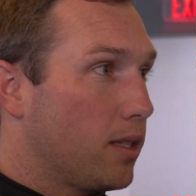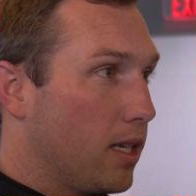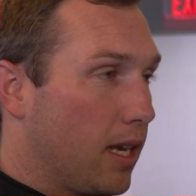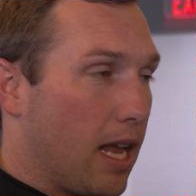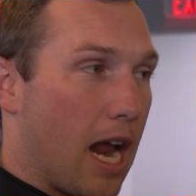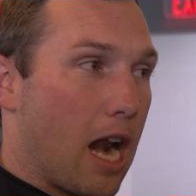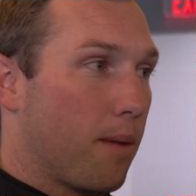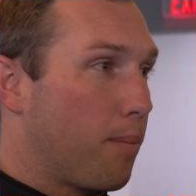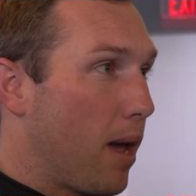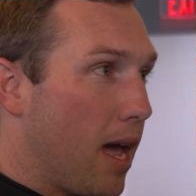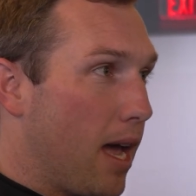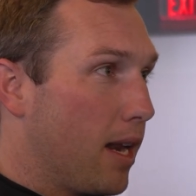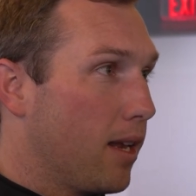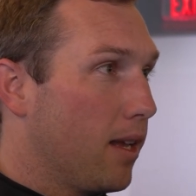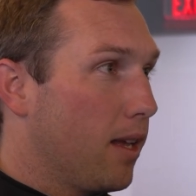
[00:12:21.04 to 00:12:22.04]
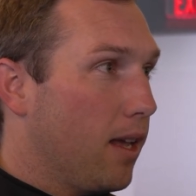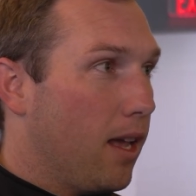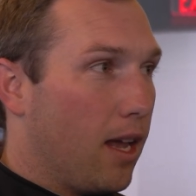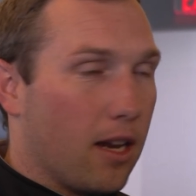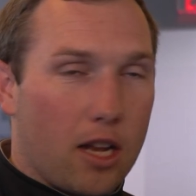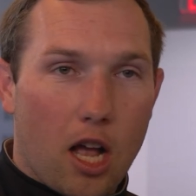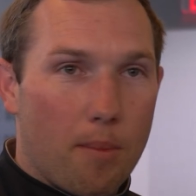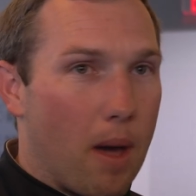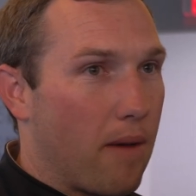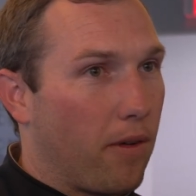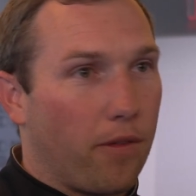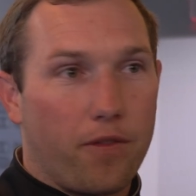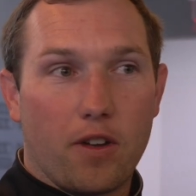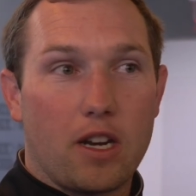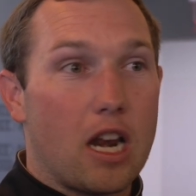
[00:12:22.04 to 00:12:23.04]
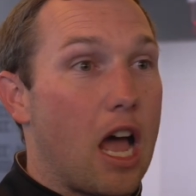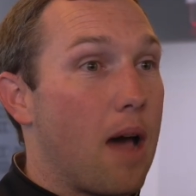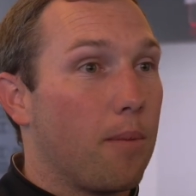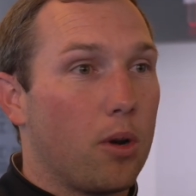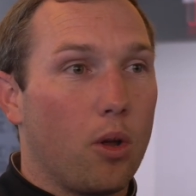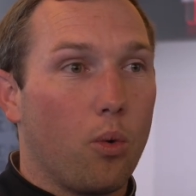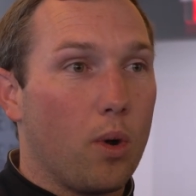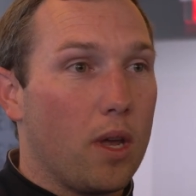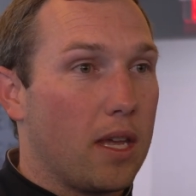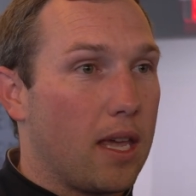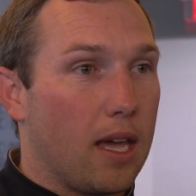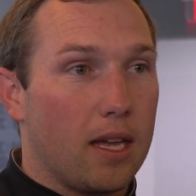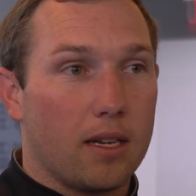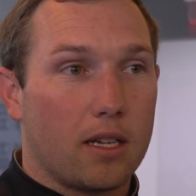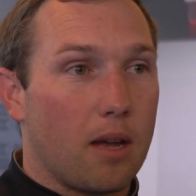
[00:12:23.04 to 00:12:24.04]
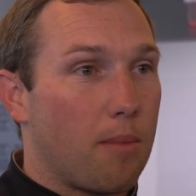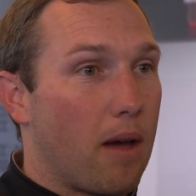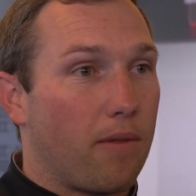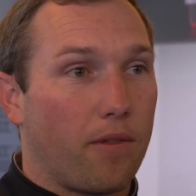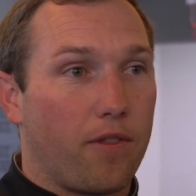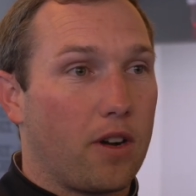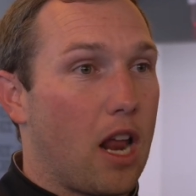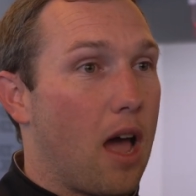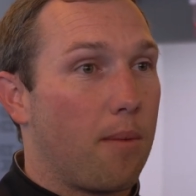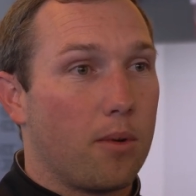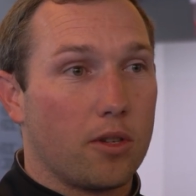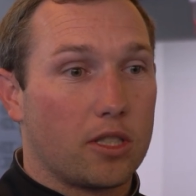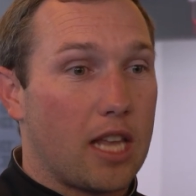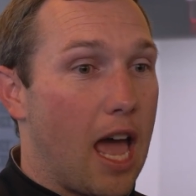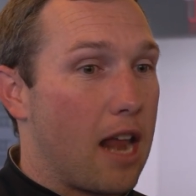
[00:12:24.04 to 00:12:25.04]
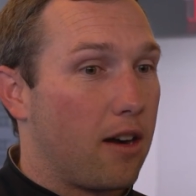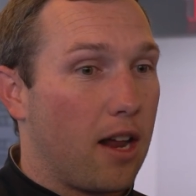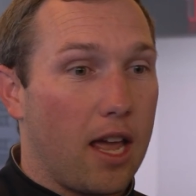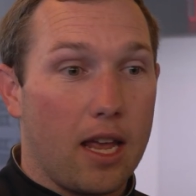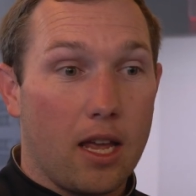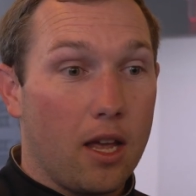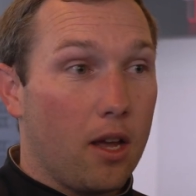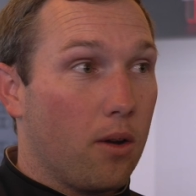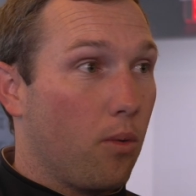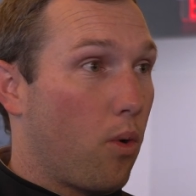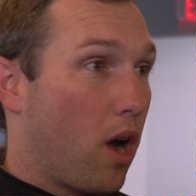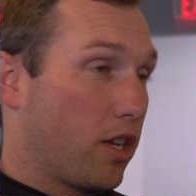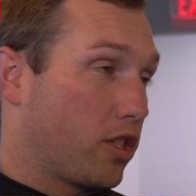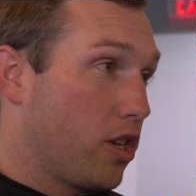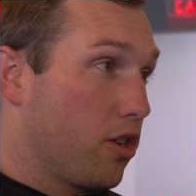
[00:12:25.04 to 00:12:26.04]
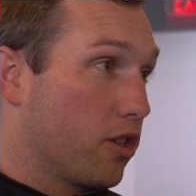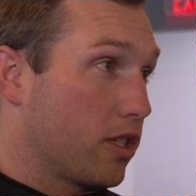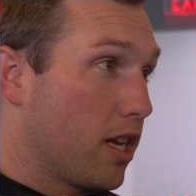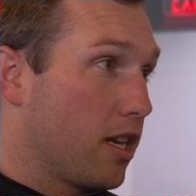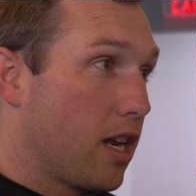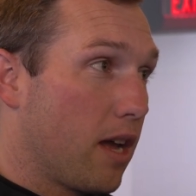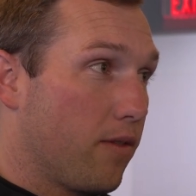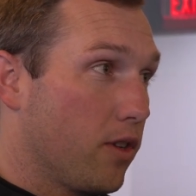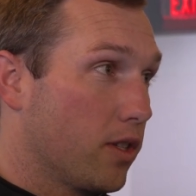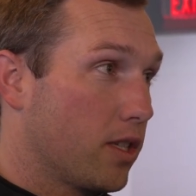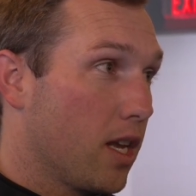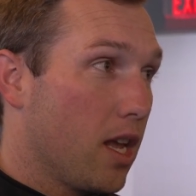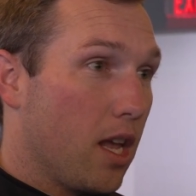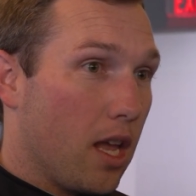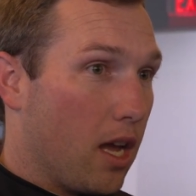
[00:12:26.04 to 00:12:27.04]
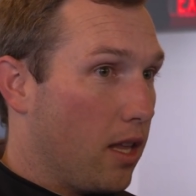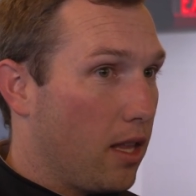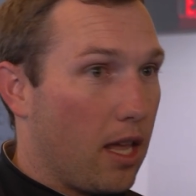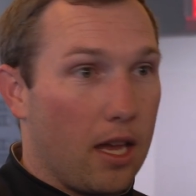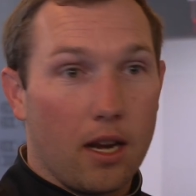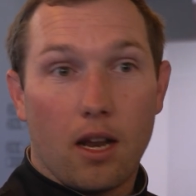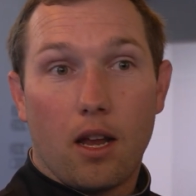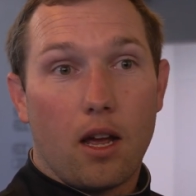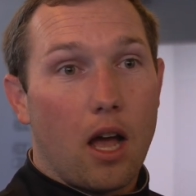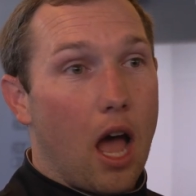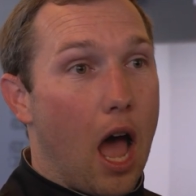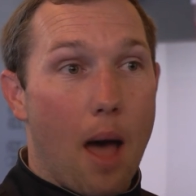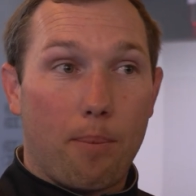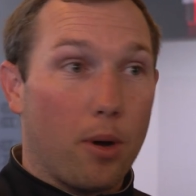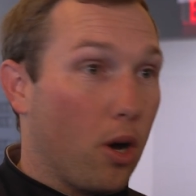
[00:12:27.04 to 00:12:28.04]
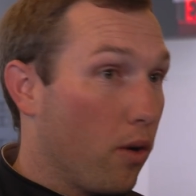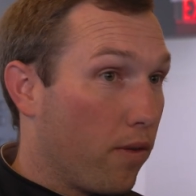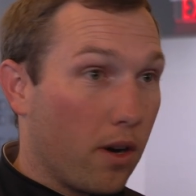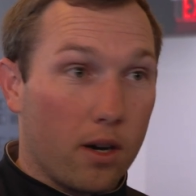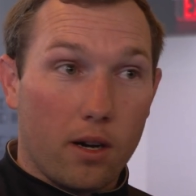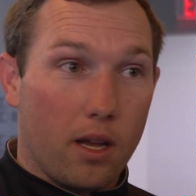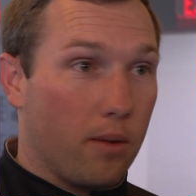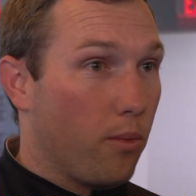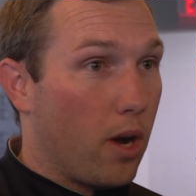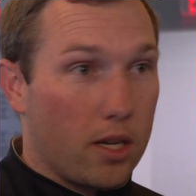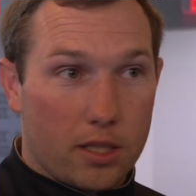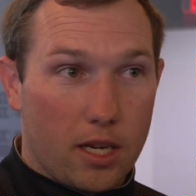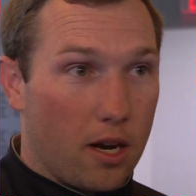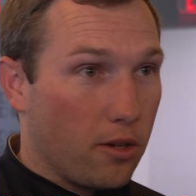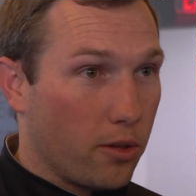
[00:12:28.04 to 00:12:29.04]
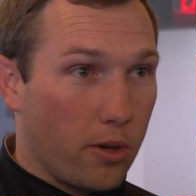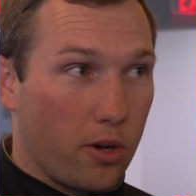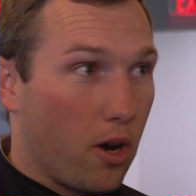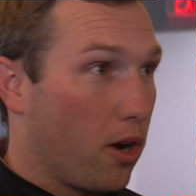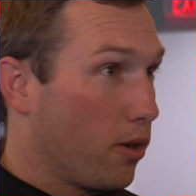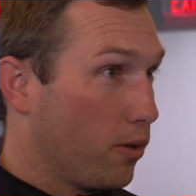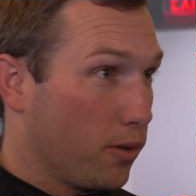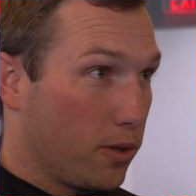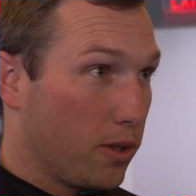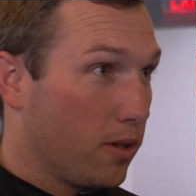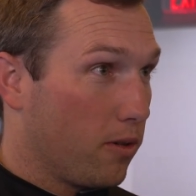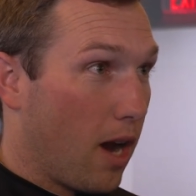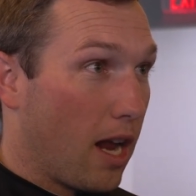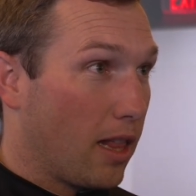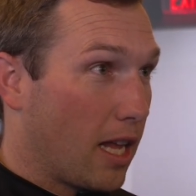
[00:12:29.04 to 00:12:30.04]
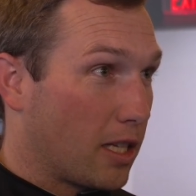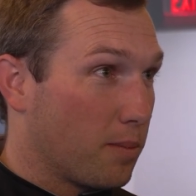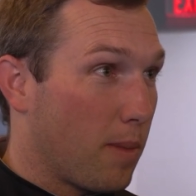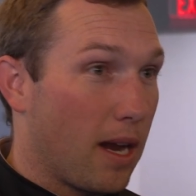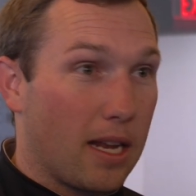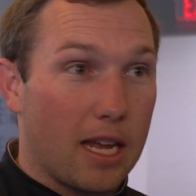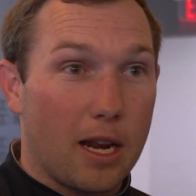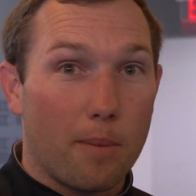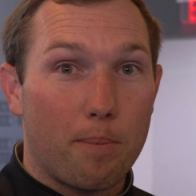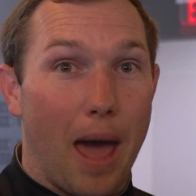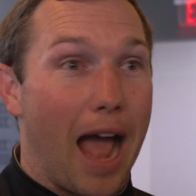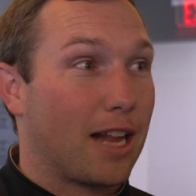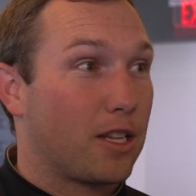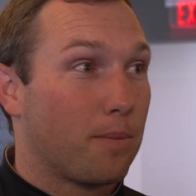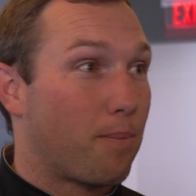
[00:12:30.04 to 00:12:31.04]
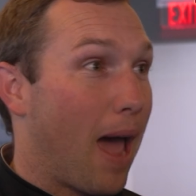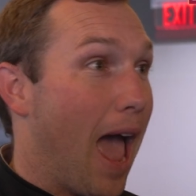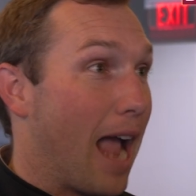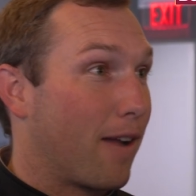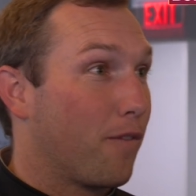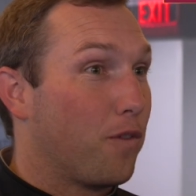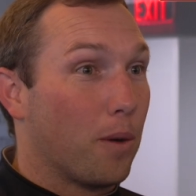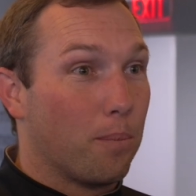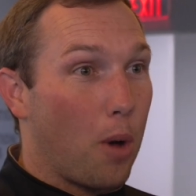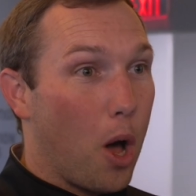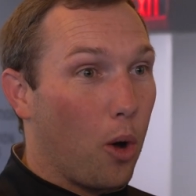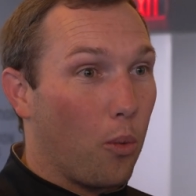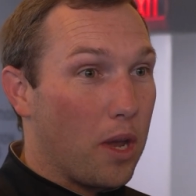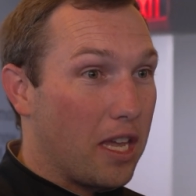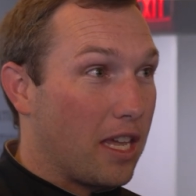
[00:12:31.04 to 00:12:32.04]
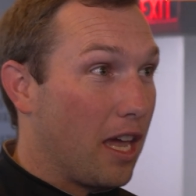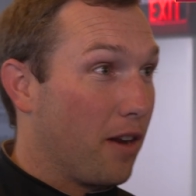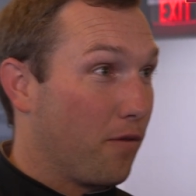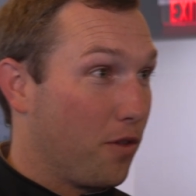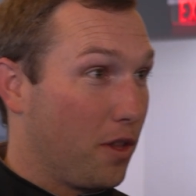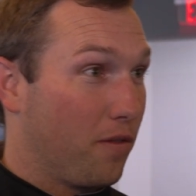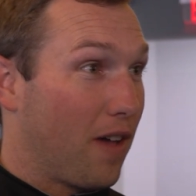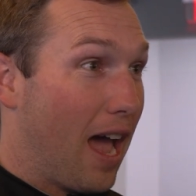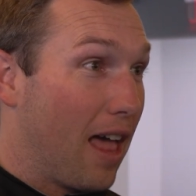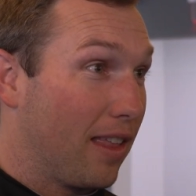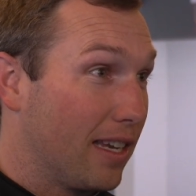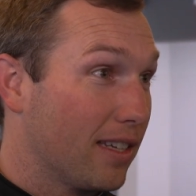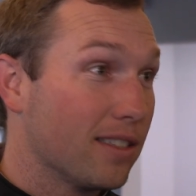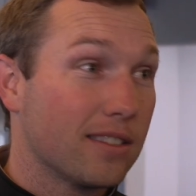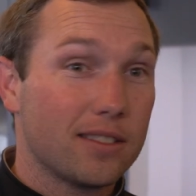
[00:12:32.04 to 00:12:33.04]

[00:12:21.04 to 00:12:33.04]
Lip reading: to get out of bed and come have a phenomenal weekend, come have a phenomenal Saturday watching your Sun Devils, and then hop over and watch the Arizona Cardinals, right? Let's make it a back-to-back football weekend for the Valley.